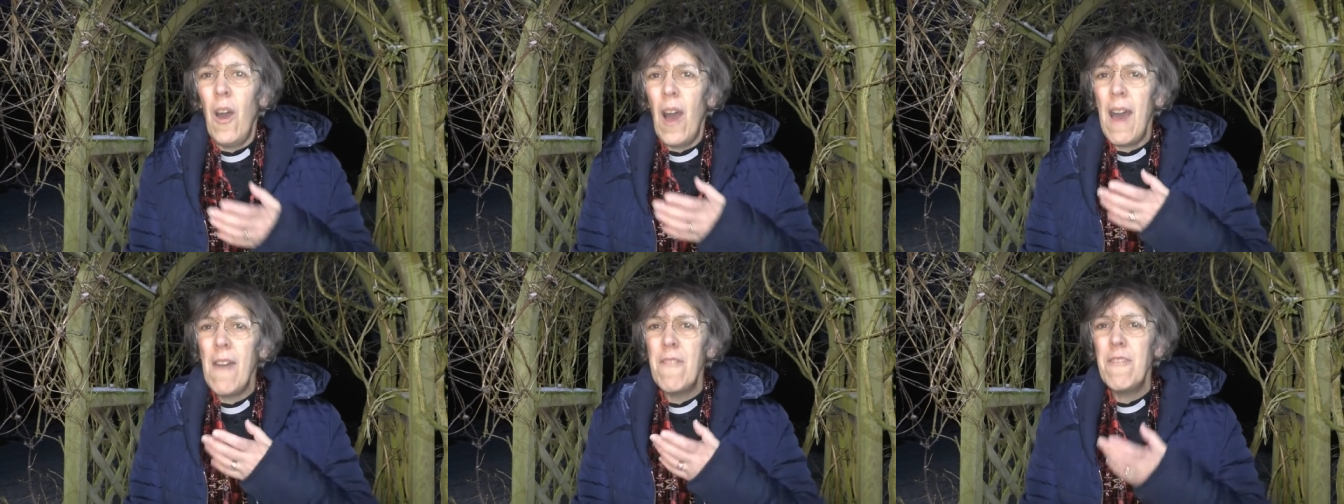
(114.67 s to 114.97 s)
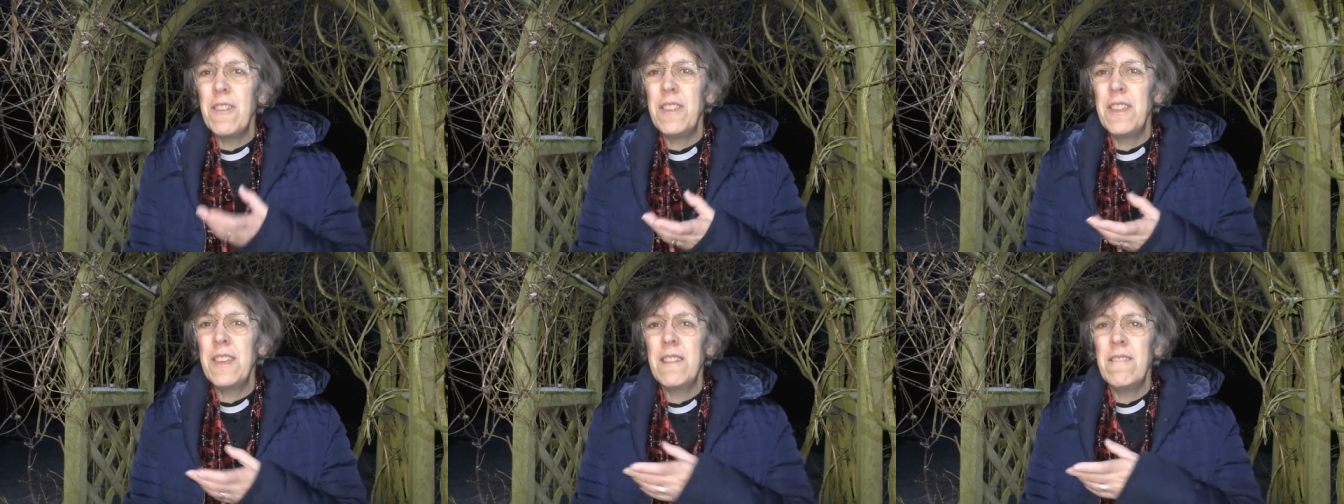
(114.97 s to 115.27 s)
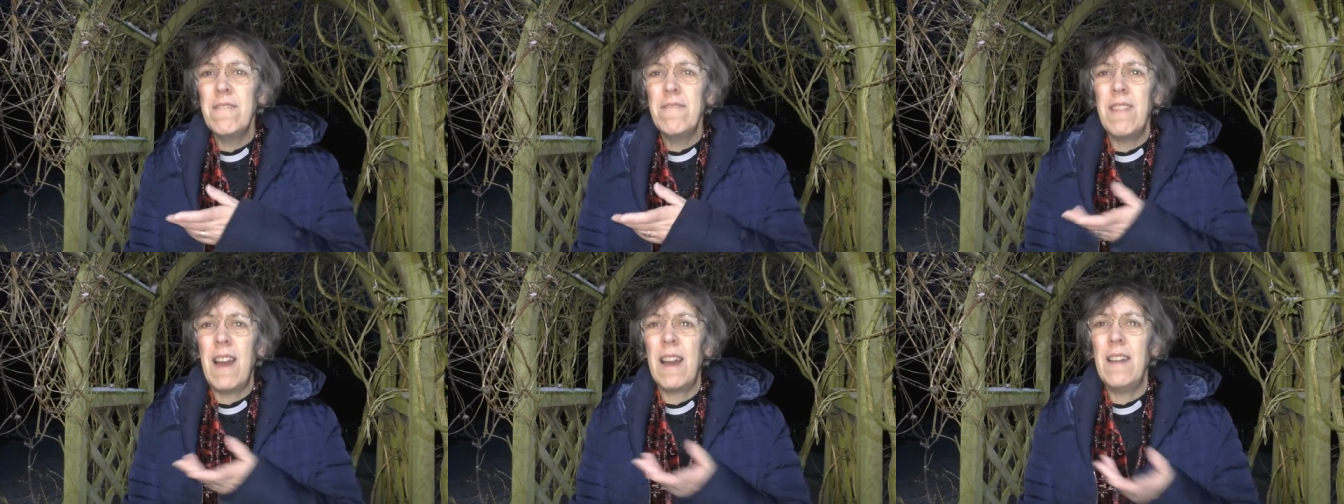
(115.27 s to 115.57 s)
Everything
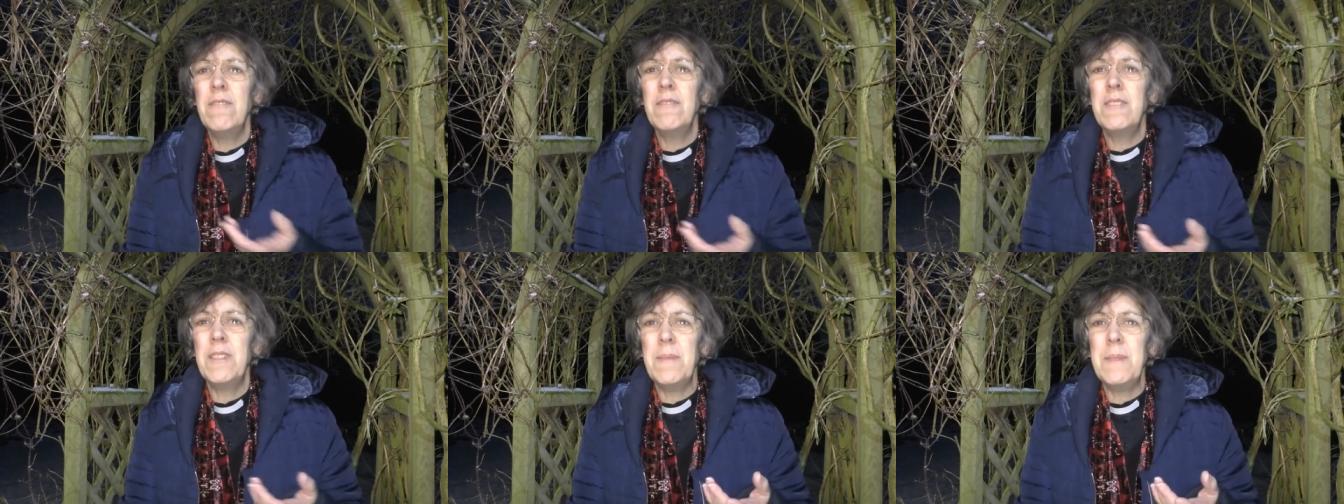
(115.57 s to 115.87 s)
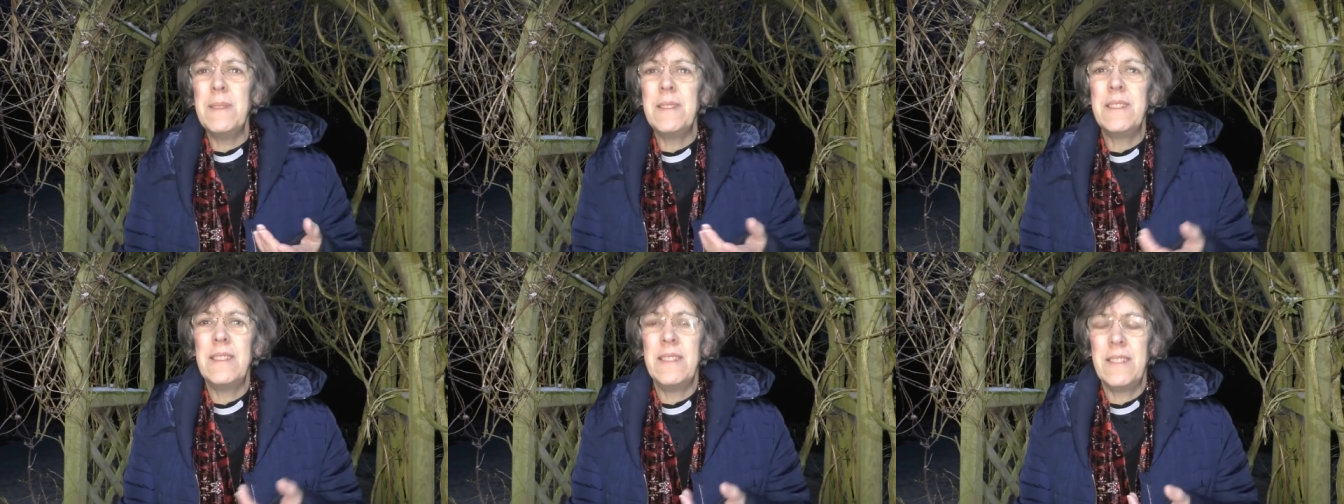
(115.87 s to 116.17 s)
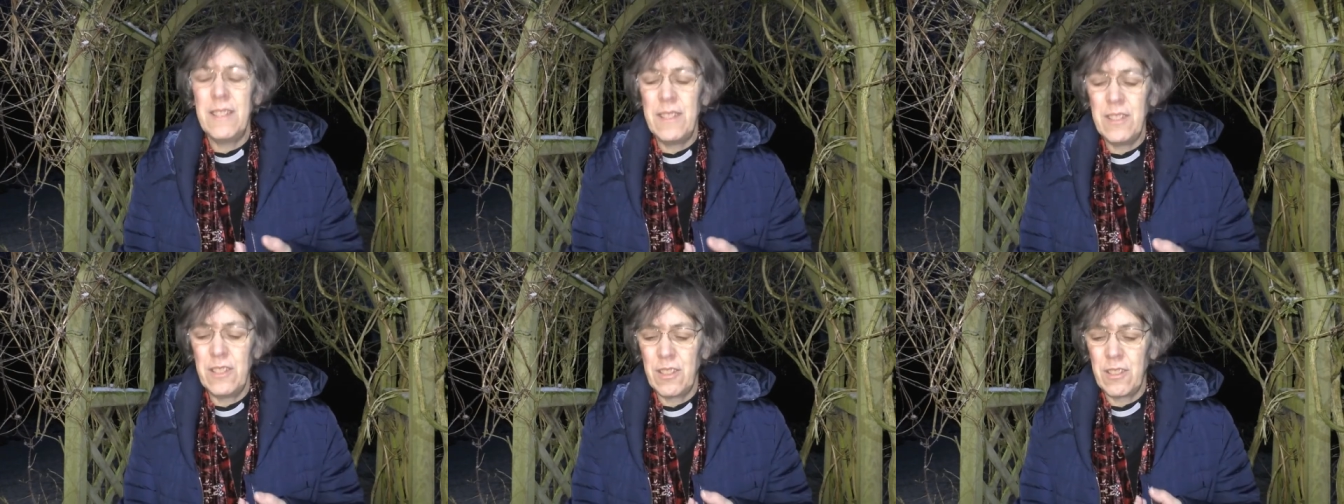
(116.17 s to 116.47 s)
around him is
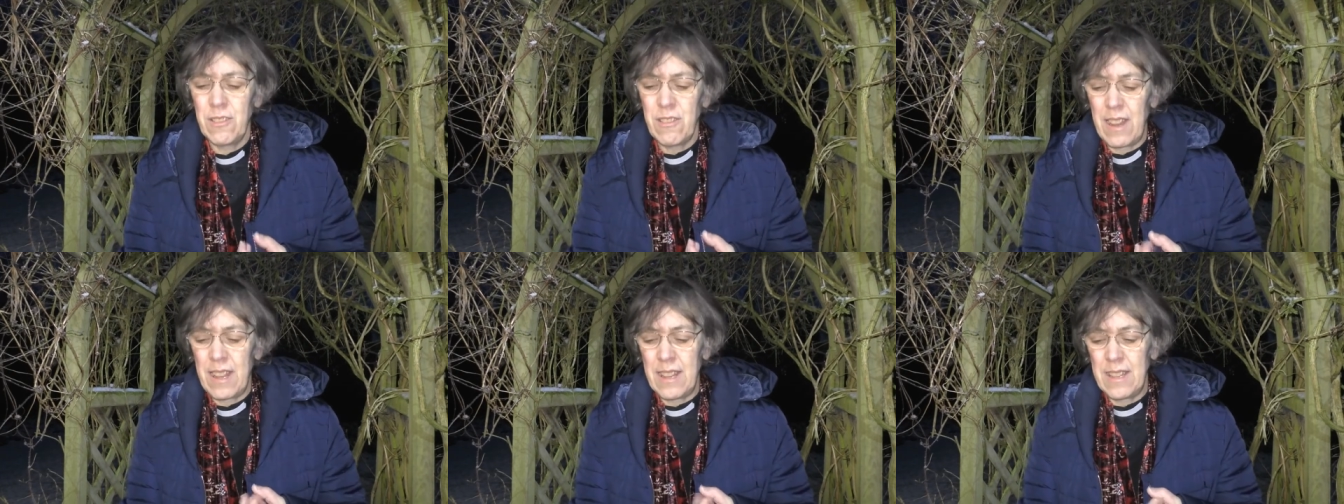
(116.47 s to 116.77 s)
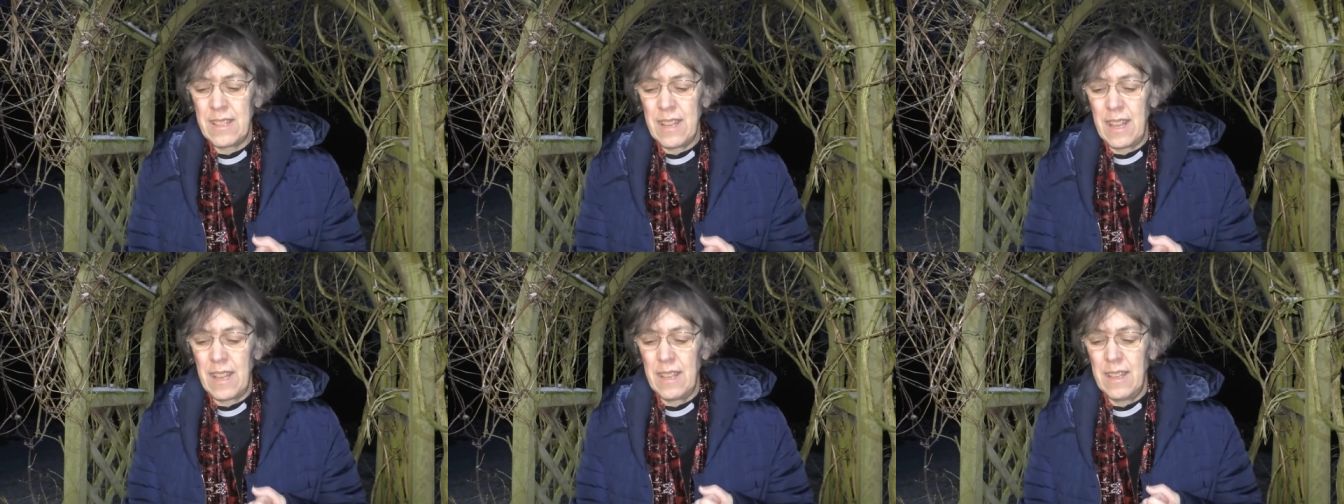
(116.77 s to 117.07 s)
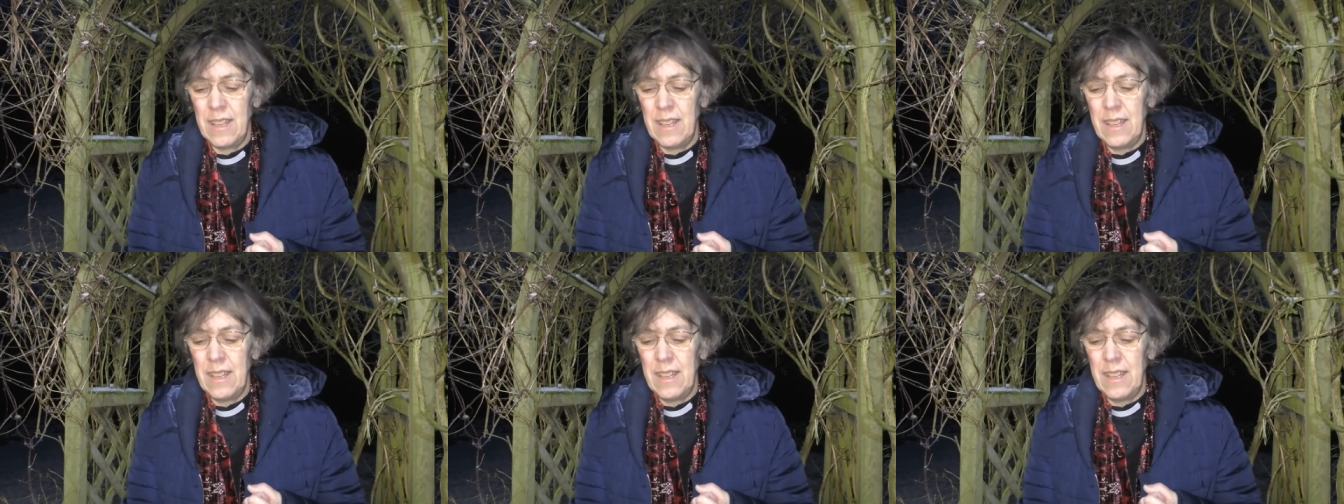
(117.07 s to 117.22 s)
disintegrating.